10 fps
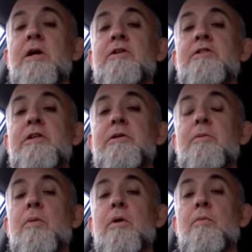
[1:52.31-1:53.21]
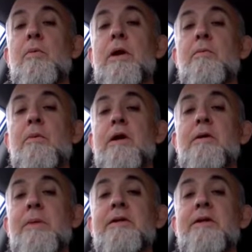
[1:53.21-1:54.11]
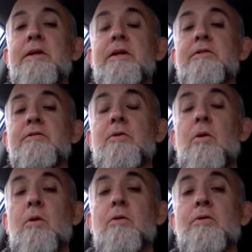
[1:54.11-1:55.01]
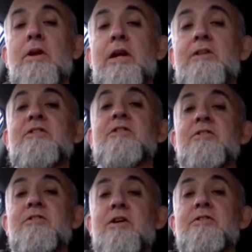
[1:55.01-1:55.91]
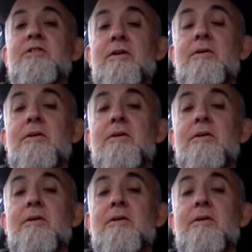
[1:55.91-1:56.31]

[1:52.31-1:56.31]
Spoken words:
You see, what we're recommending is called Insta-Zazen.